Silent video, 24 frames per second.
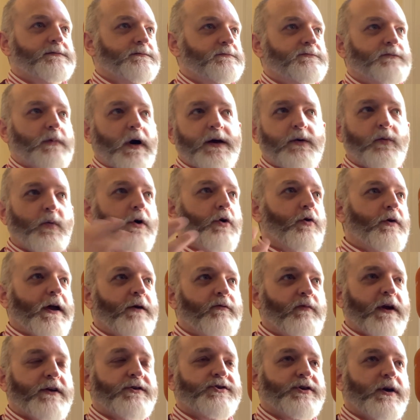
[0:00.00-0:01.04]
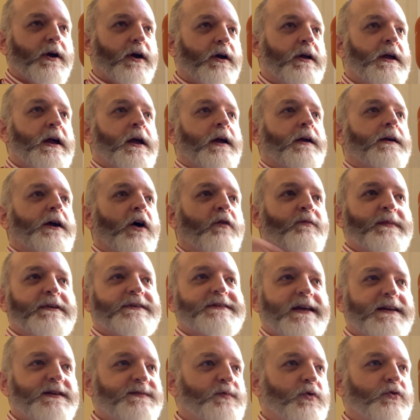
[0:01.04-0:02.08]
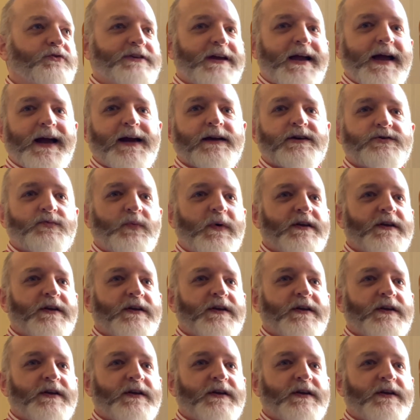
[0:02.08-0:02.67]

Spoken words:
Yeah. Right? We all get richer, government takes more tax,